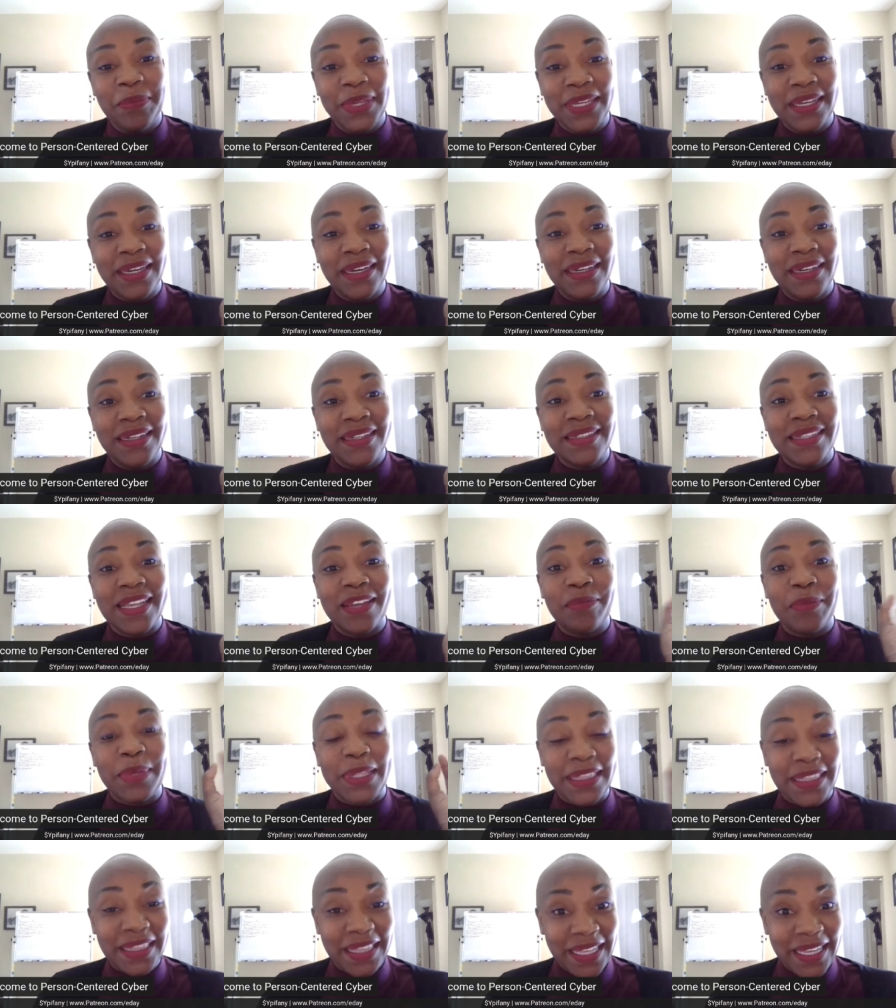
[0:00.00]
on because
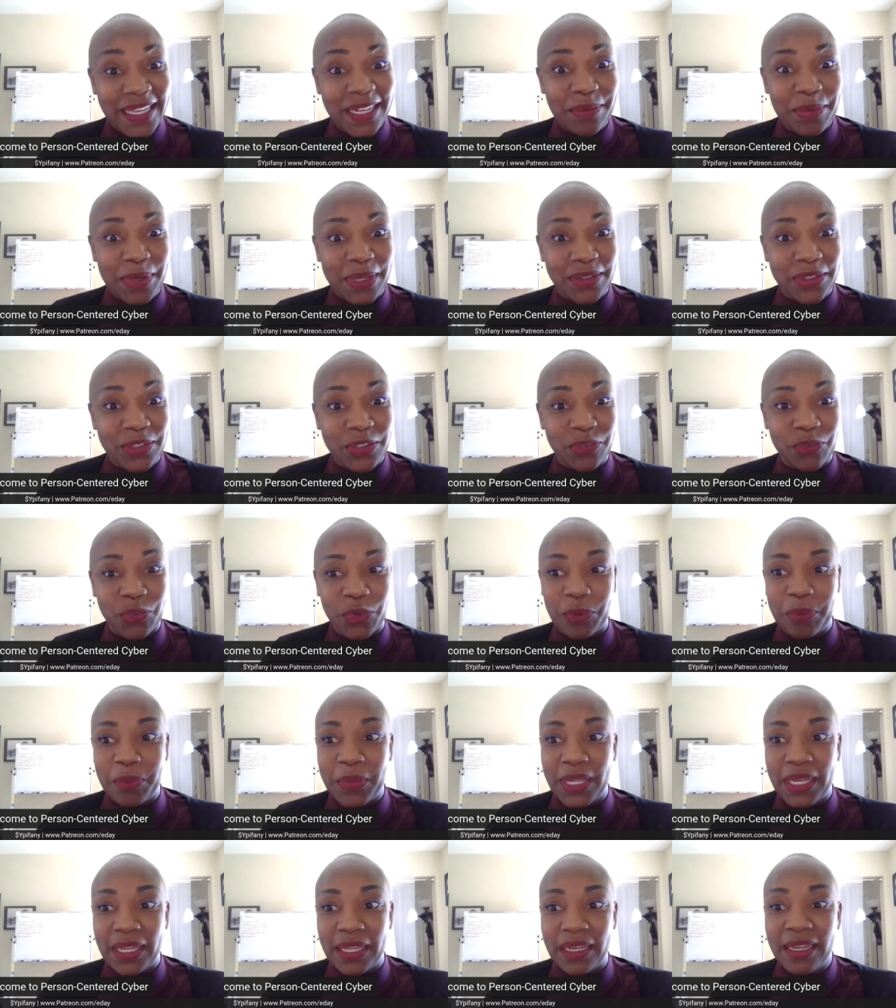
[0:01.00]
I've been thinking about this for a
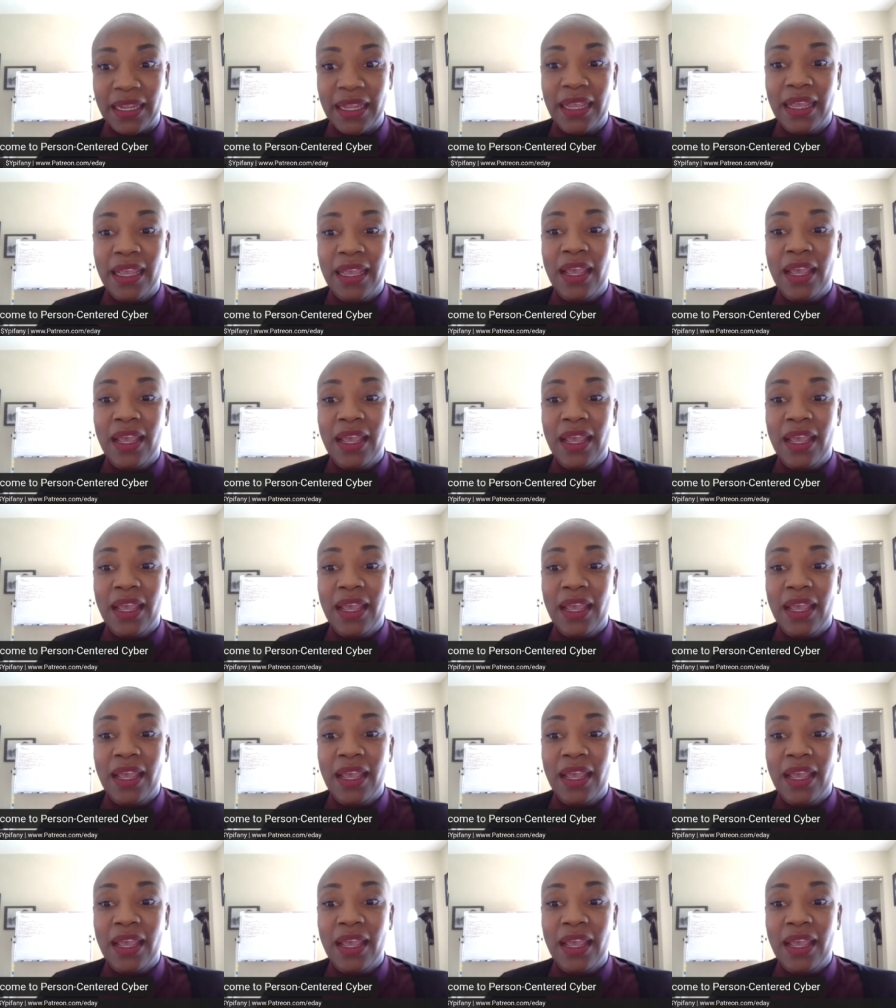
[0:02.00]
minute.